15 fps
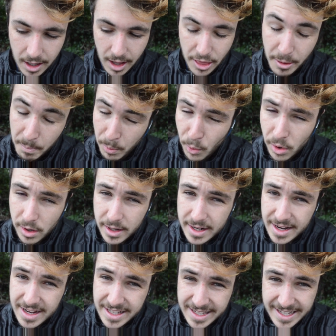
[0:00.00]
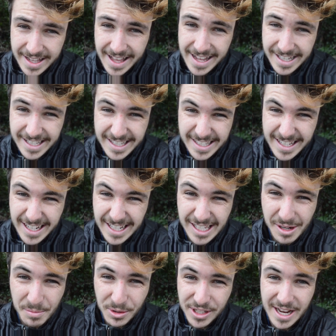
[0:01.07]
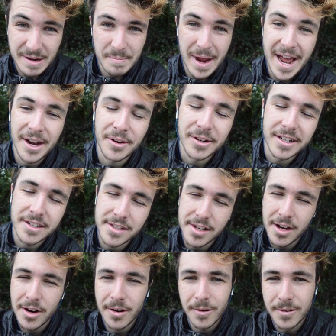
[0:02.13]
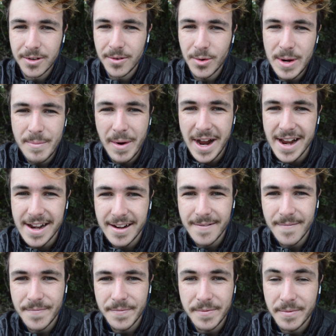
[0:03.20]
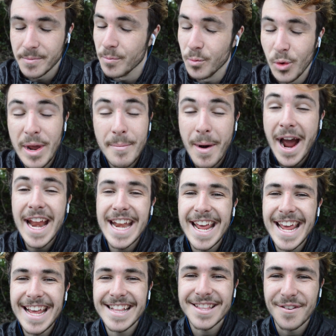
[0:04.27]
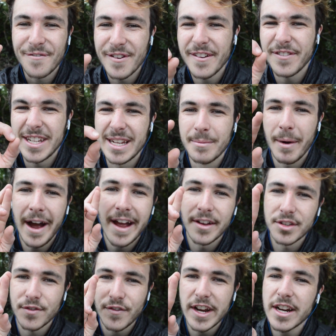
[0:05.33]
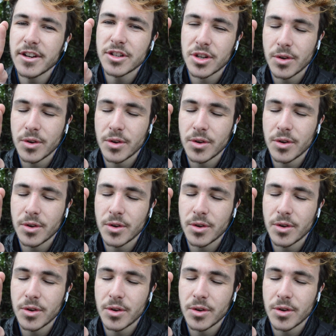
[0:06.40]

The board is still at 60% battery, so we might hit the 15 miles. Fingers